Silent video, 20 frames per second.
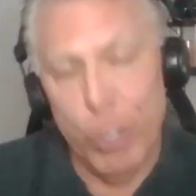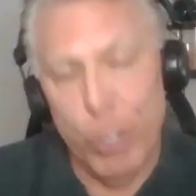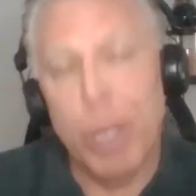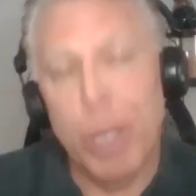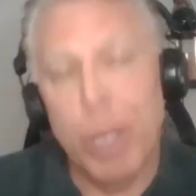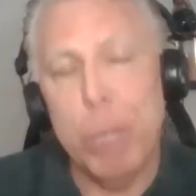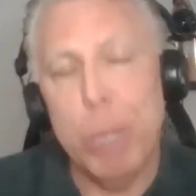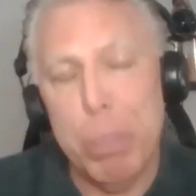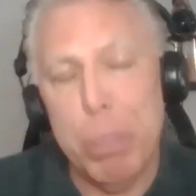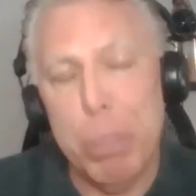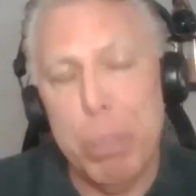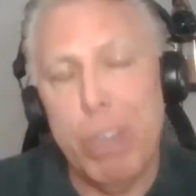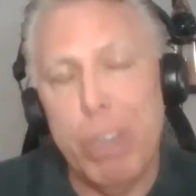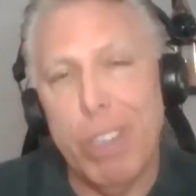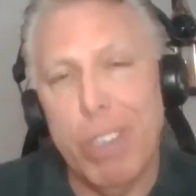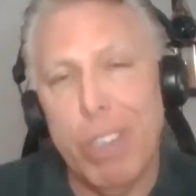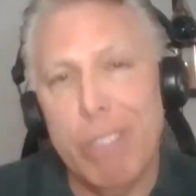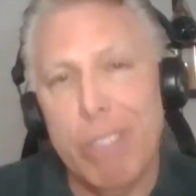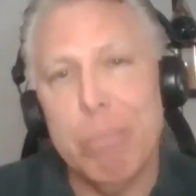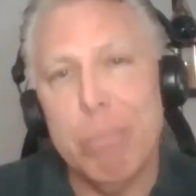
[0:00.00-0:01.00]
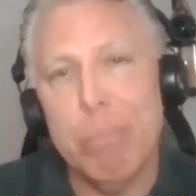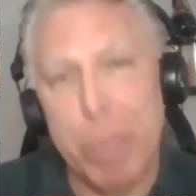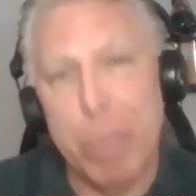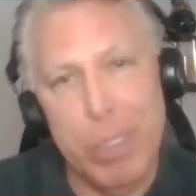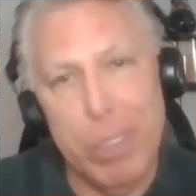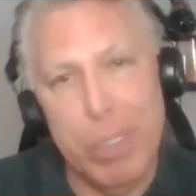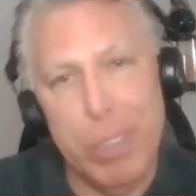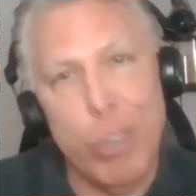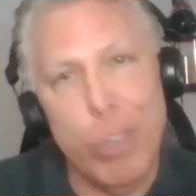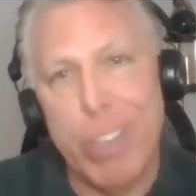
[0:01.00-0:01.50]
good humble opinion
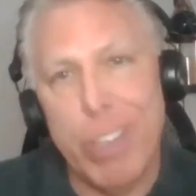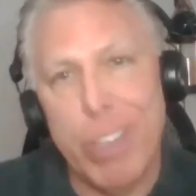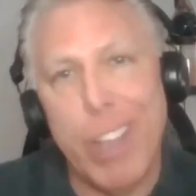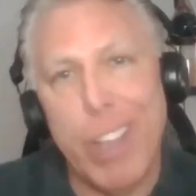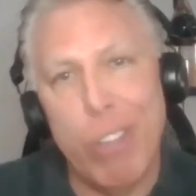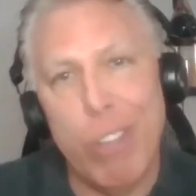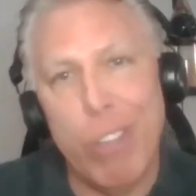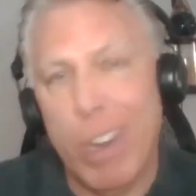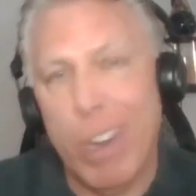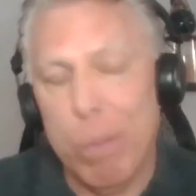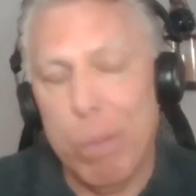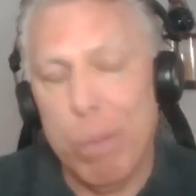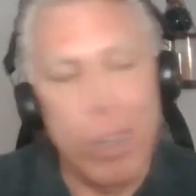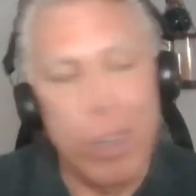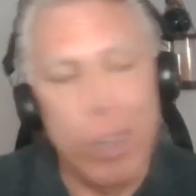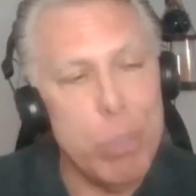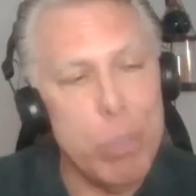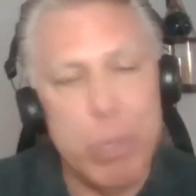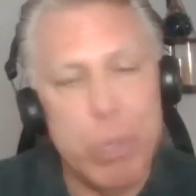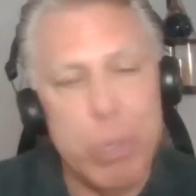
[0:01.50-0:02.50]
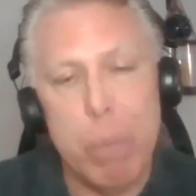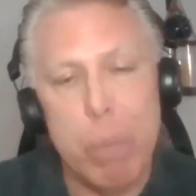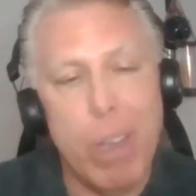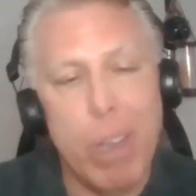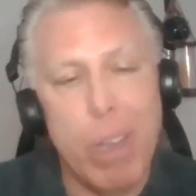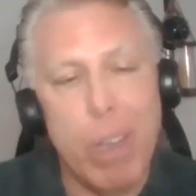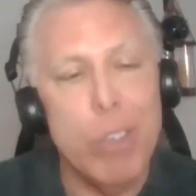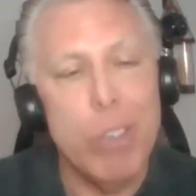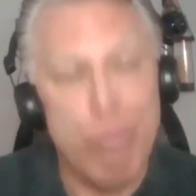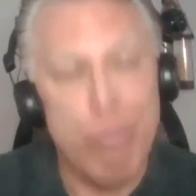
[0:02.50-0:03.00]
but you're exactly right i'm 100%
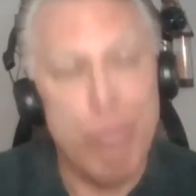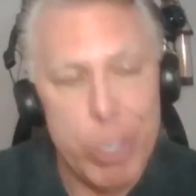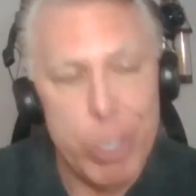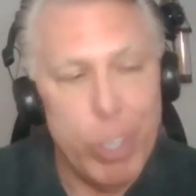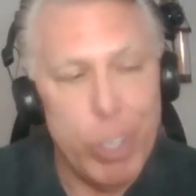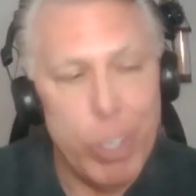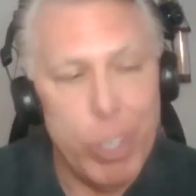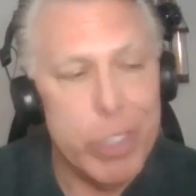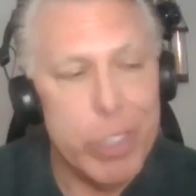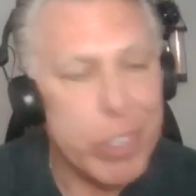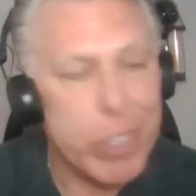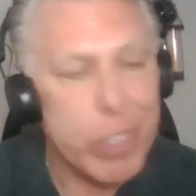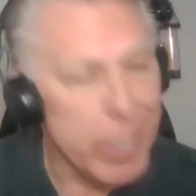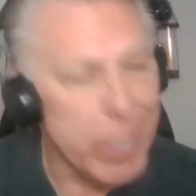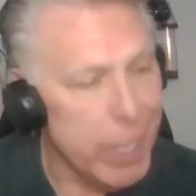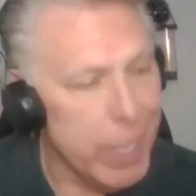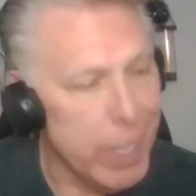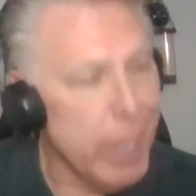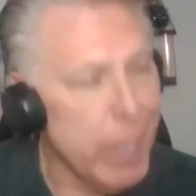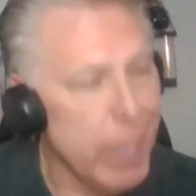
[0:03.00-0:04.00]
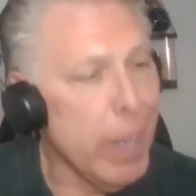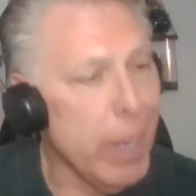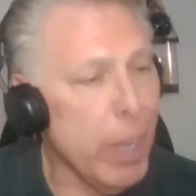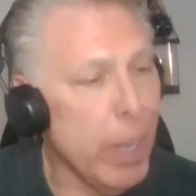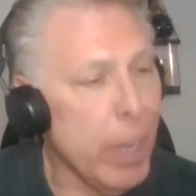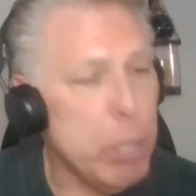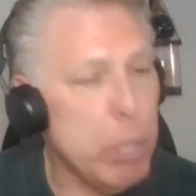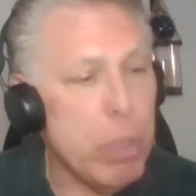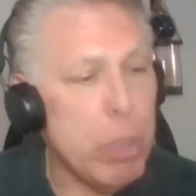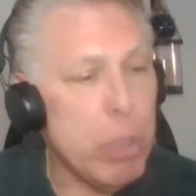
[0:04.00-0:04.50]
behind you vigilance
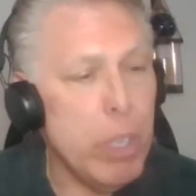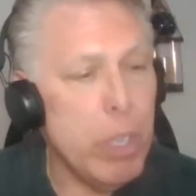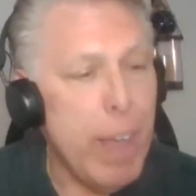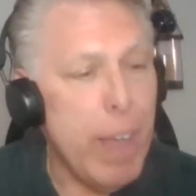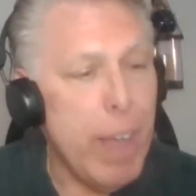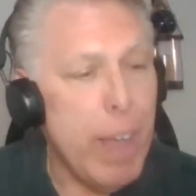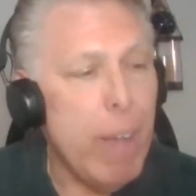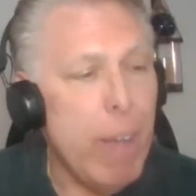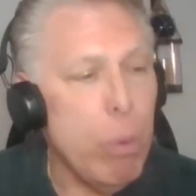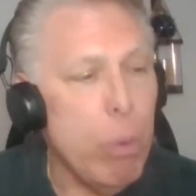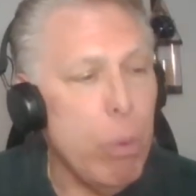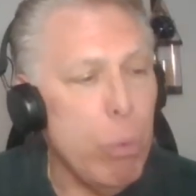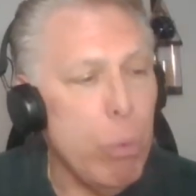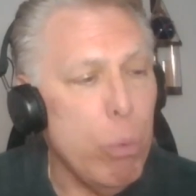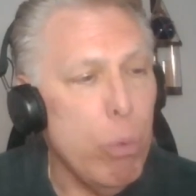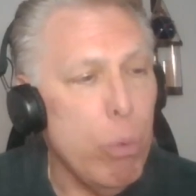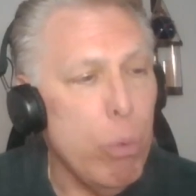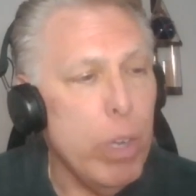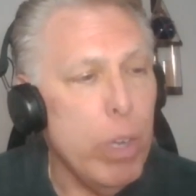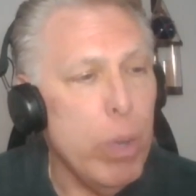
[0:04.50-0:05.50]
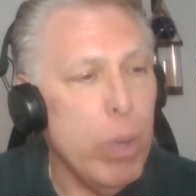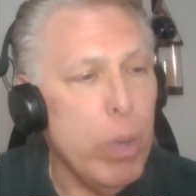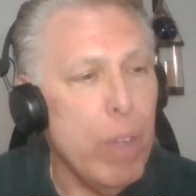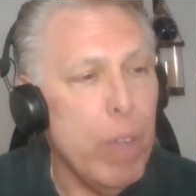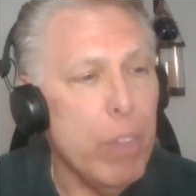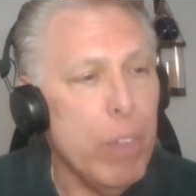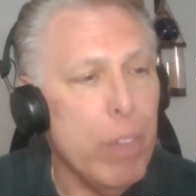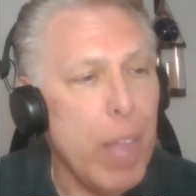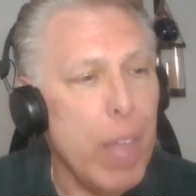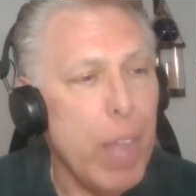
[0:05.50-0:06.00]
especially now where you
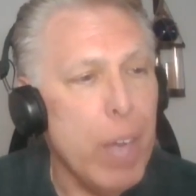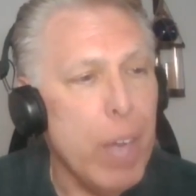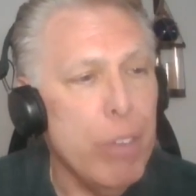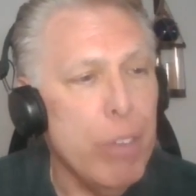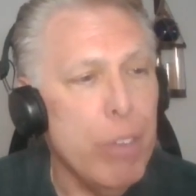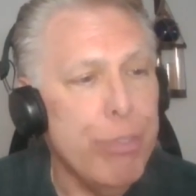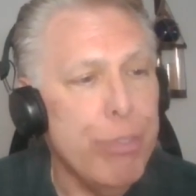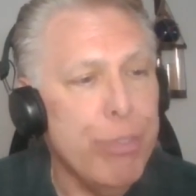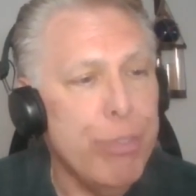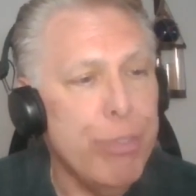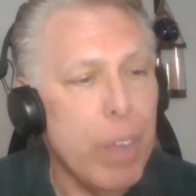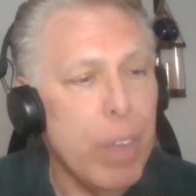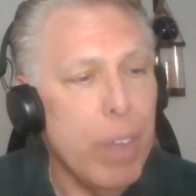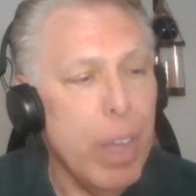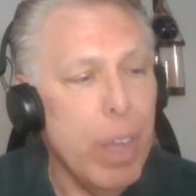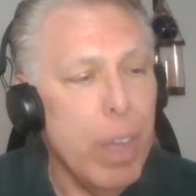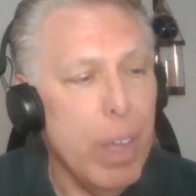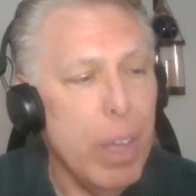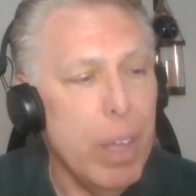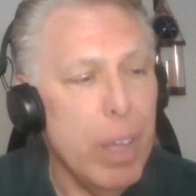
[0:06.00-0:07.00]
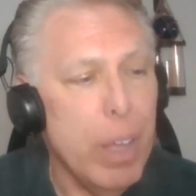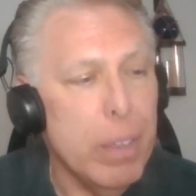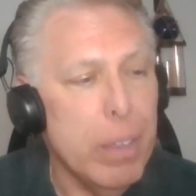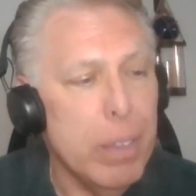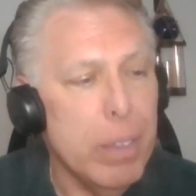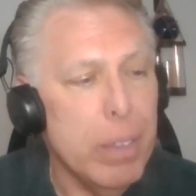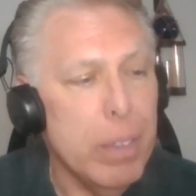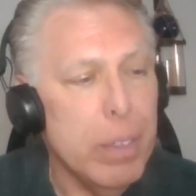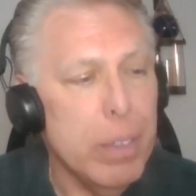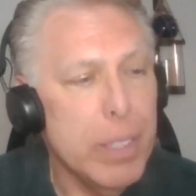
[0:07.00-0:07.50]
have a lot of uh,
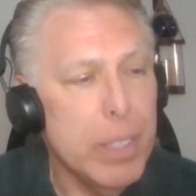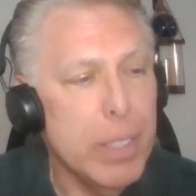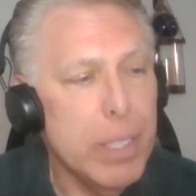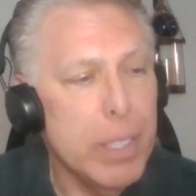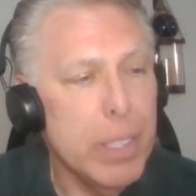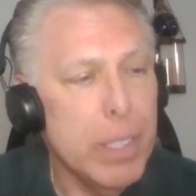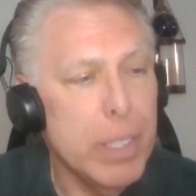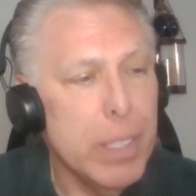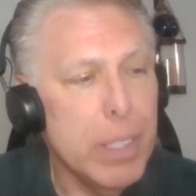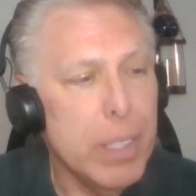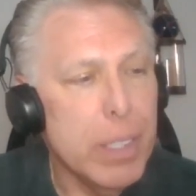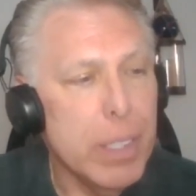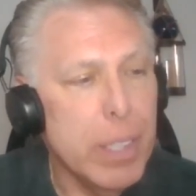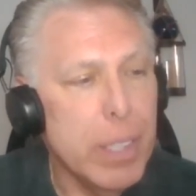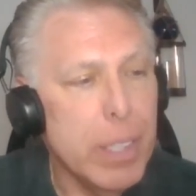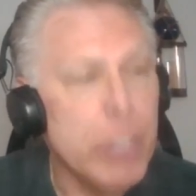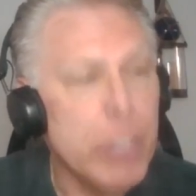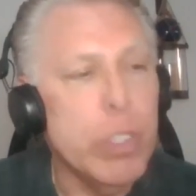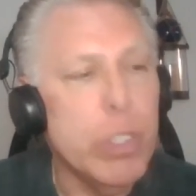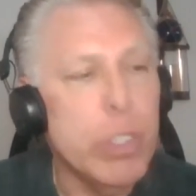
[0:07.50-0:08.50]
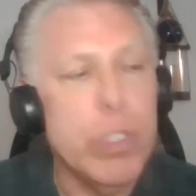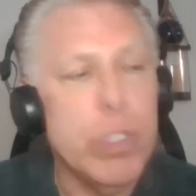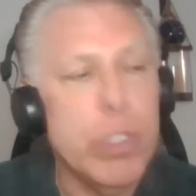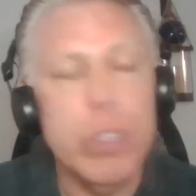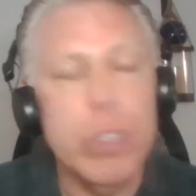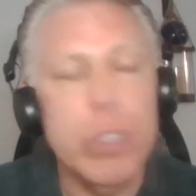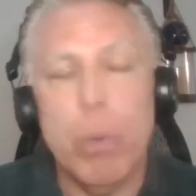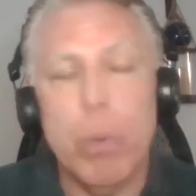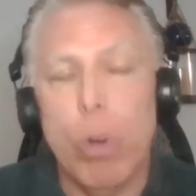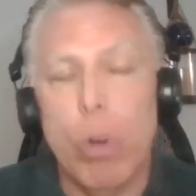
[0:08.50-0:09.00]

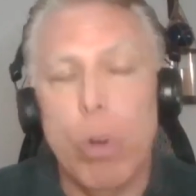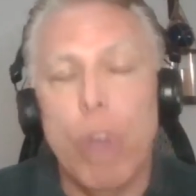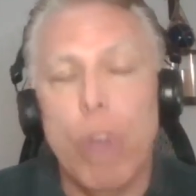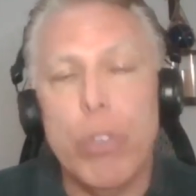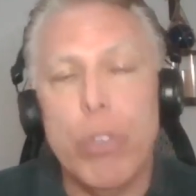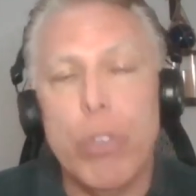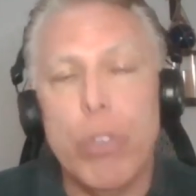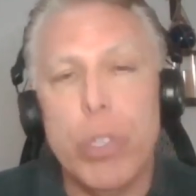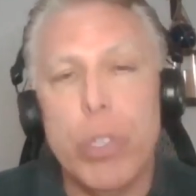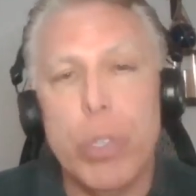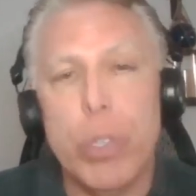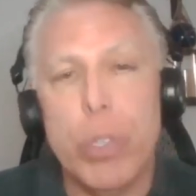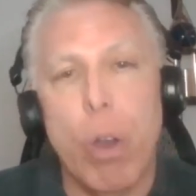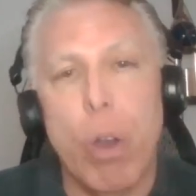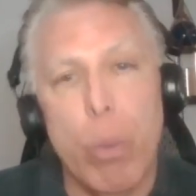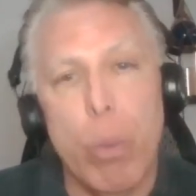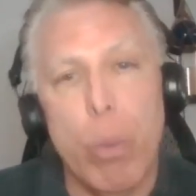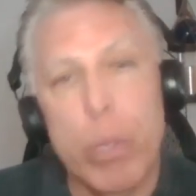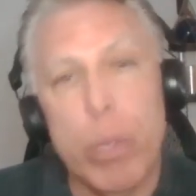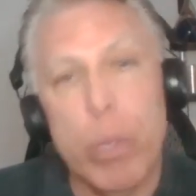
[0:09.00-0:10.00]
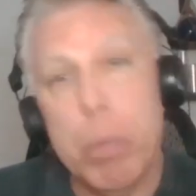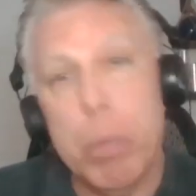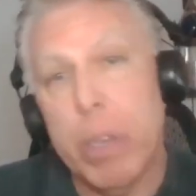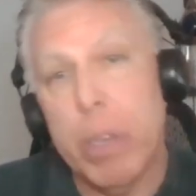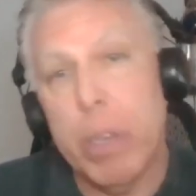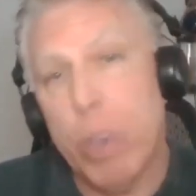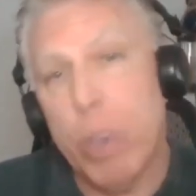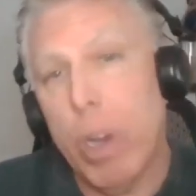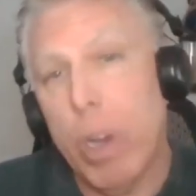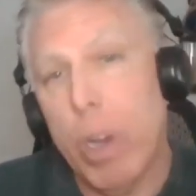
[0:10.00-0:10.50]
instances where offices are the ones
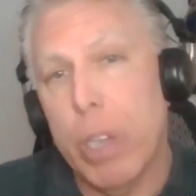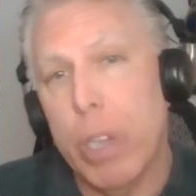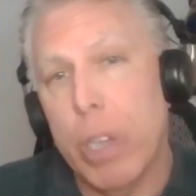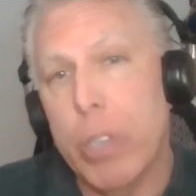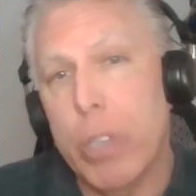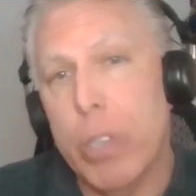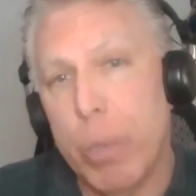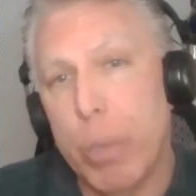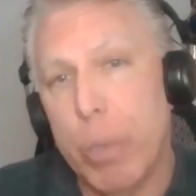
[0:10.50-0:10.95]
being targeted